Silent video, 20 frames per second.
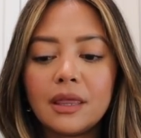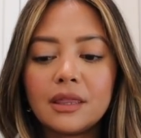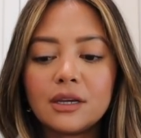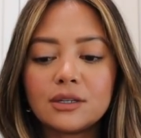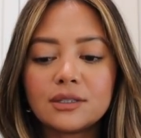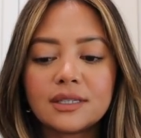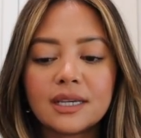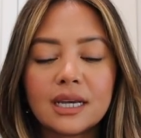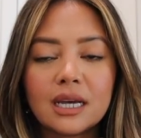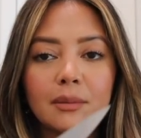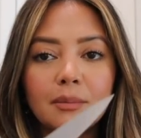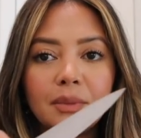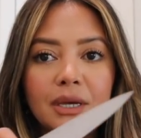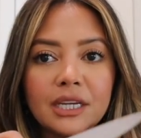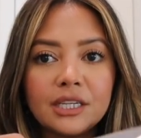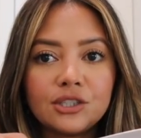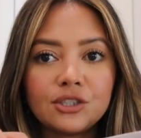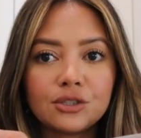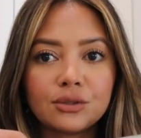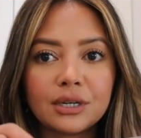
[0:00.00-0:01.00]
There's like a
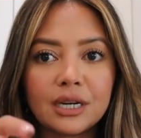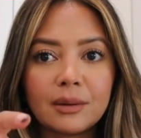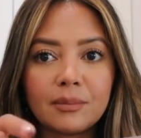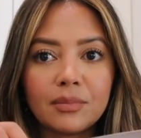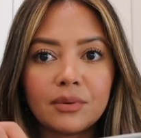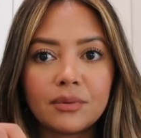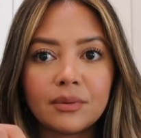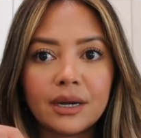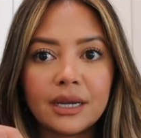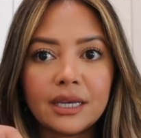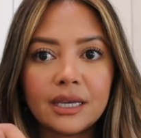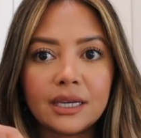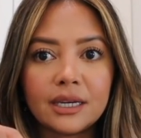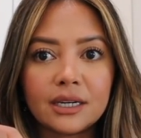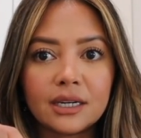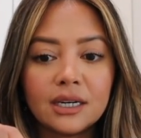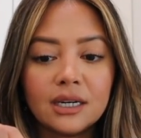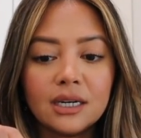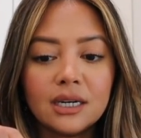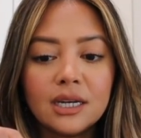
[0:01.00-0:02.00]
pinch grip right
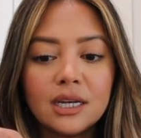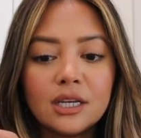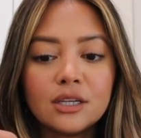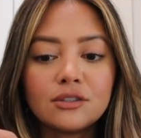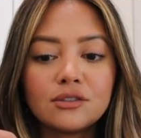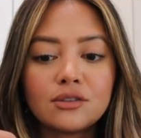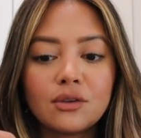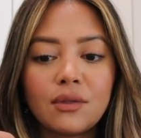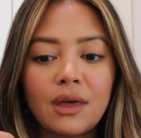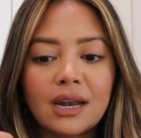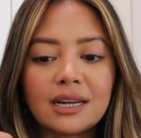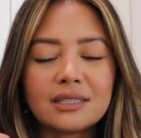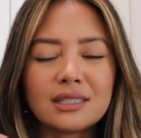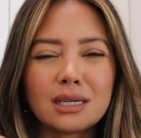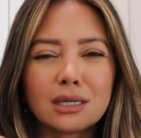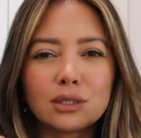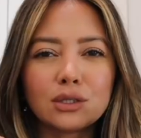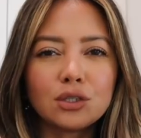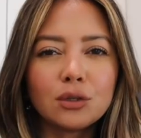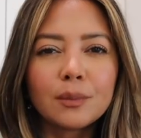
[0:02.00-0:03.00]
here so that it's
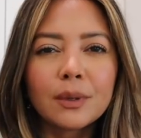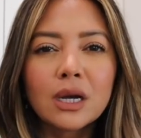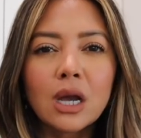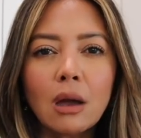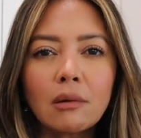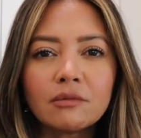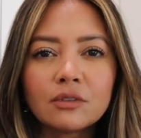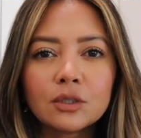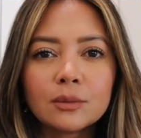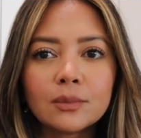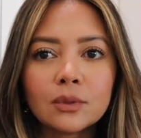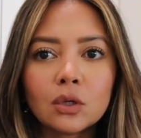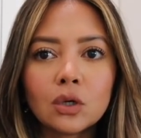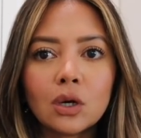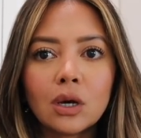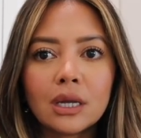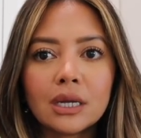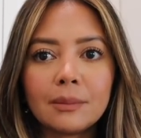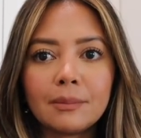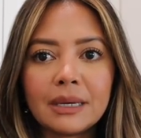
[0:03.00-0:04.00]
like super
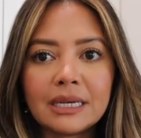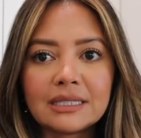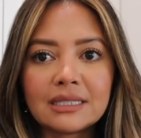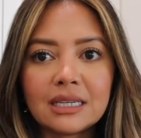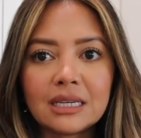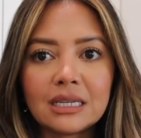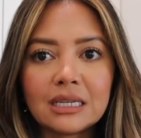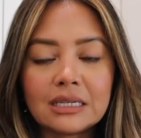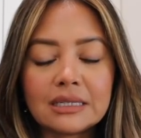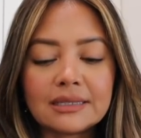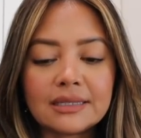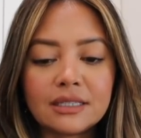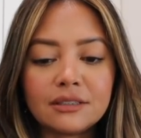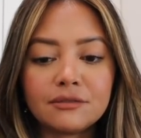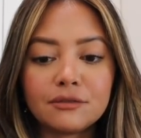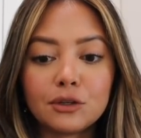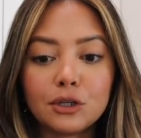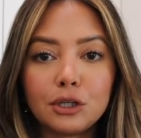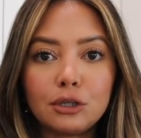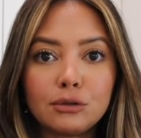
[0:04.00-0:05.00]
comfortable and it makes it easy
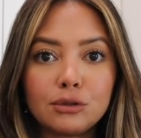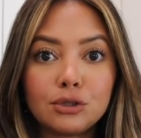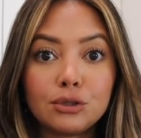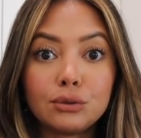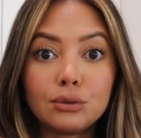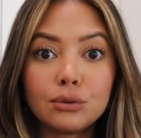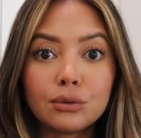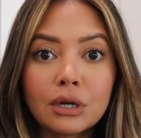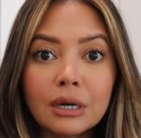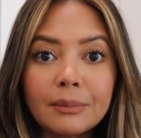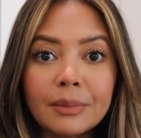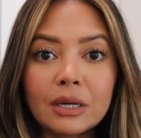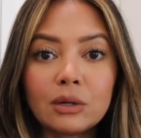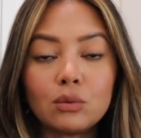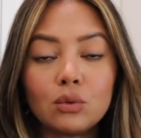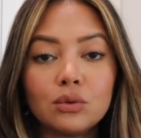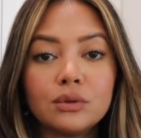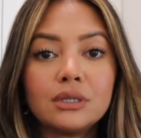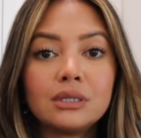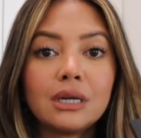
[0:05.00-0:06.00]
for you to grip and
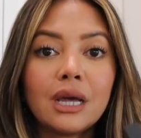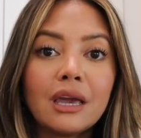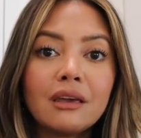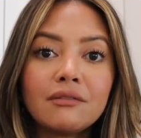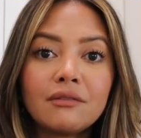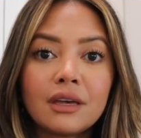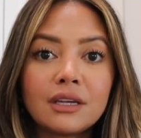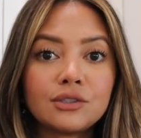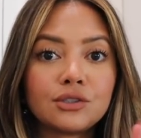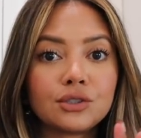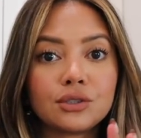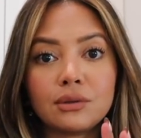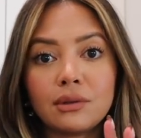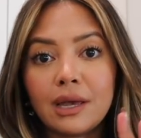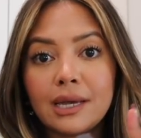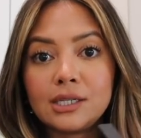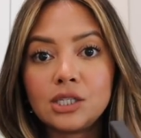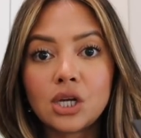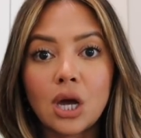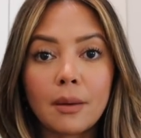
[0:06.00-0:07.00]
hold the knife as you're
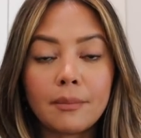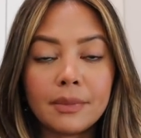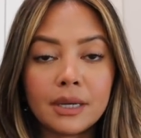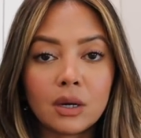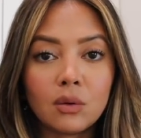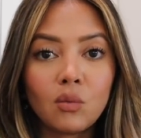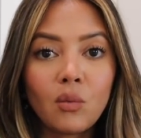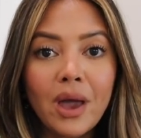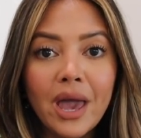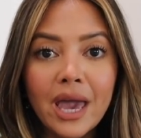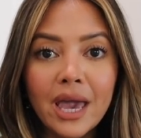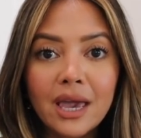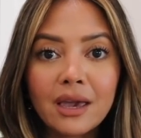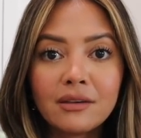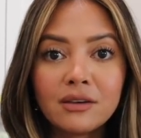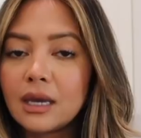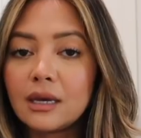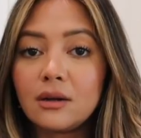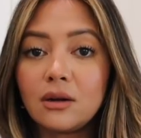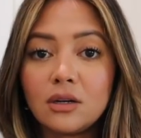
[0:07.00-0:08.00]
like chopping
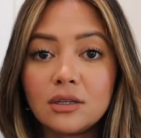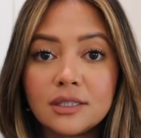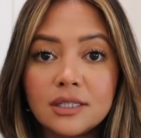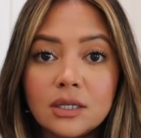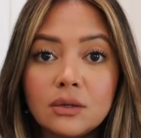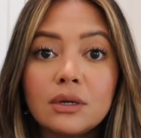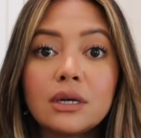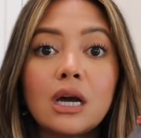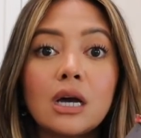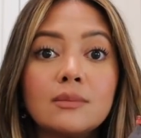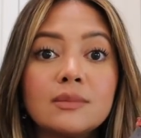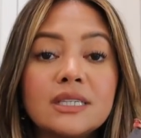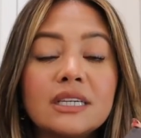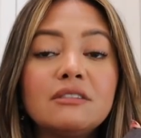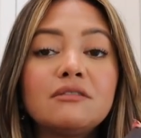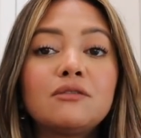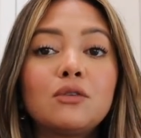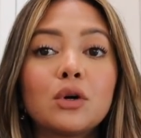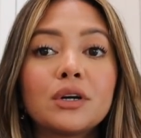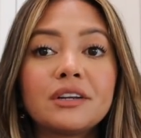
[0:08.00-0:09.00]
away. And also it comes
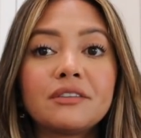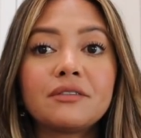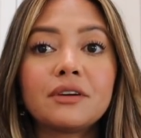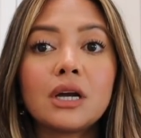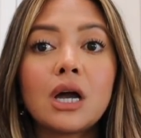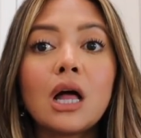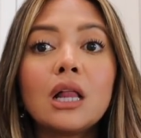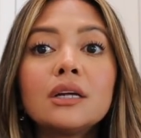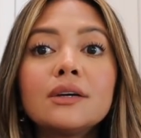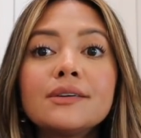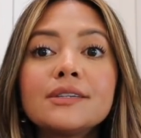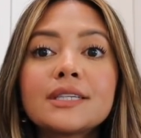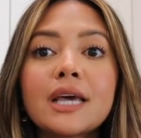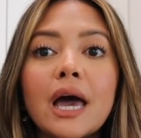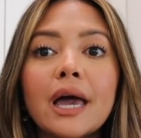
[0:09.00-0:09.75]
in four different colors.